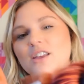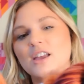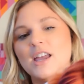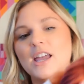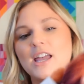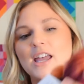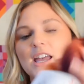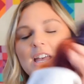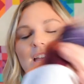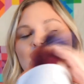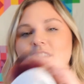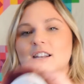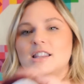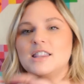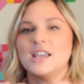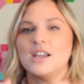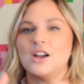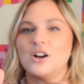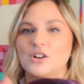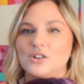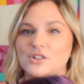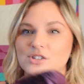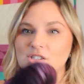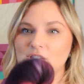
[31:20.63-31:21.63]
And they
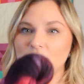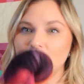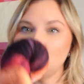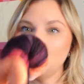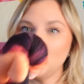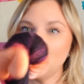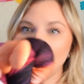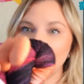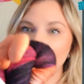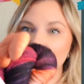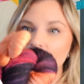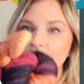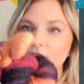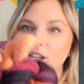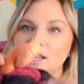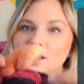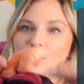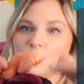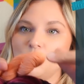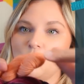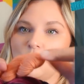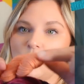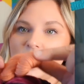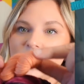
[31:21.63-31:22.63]
also paired
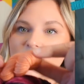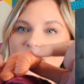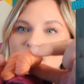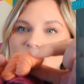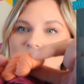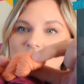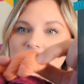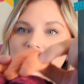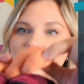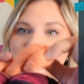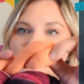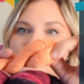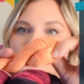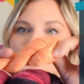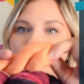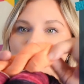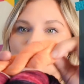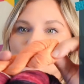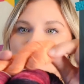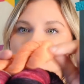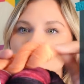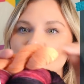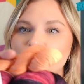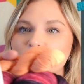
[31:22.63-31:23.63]
it with this
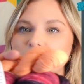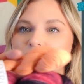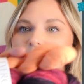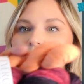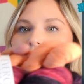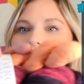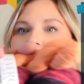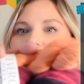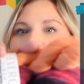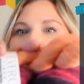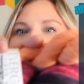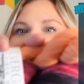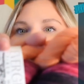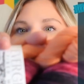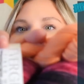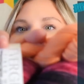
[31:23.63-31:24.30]
gorgeous orange